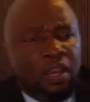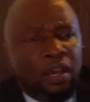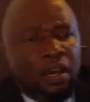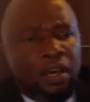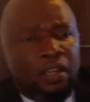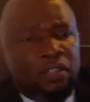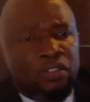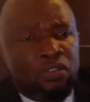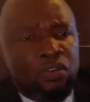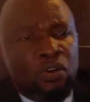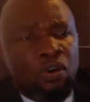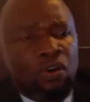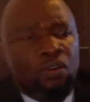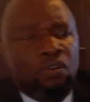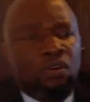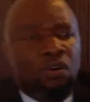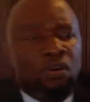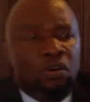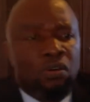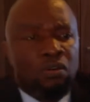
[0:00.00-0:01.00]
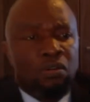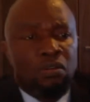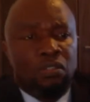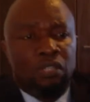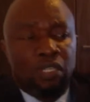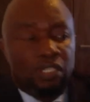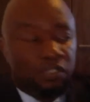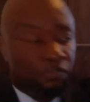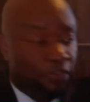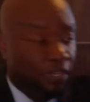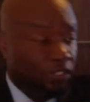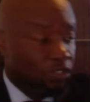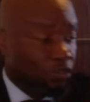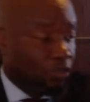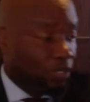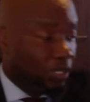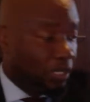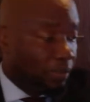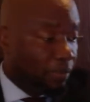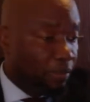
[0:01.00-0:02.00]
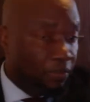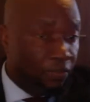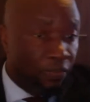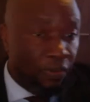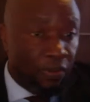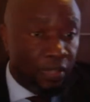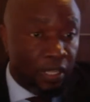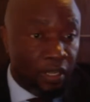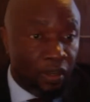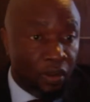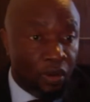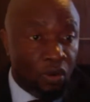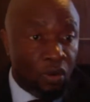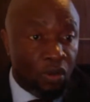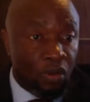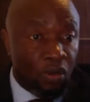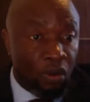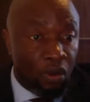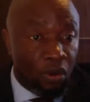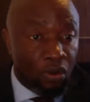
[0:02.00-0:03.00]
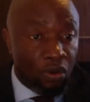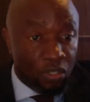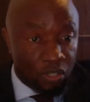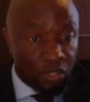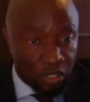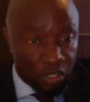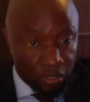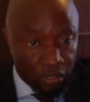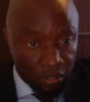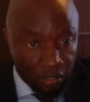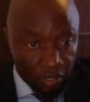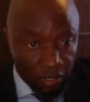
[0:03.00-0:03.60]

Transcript: has gone on satisfactorily before the local courts,